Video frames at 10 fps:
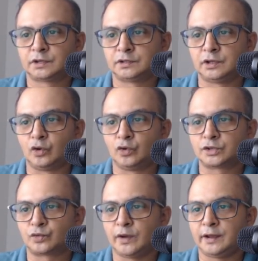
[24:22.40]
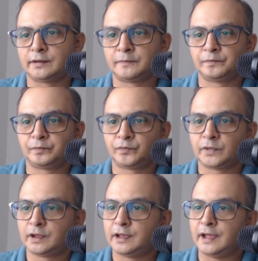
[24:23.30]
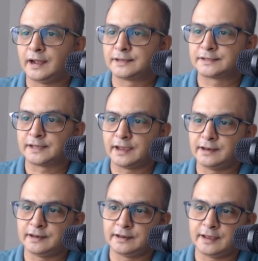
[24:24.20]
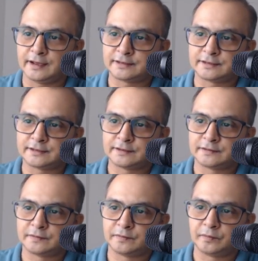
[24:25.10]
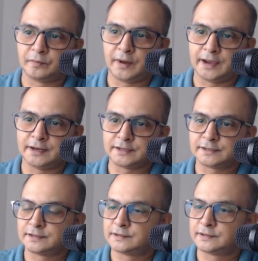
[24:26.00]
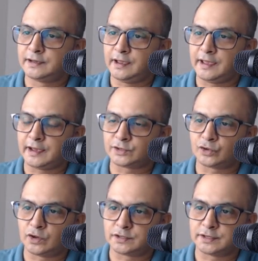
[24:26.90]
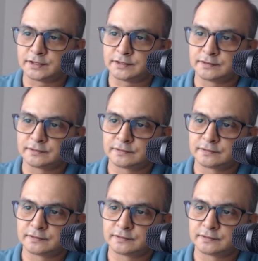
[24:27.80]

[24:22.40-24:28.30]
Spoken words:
the whole square and sine x minus x cos x.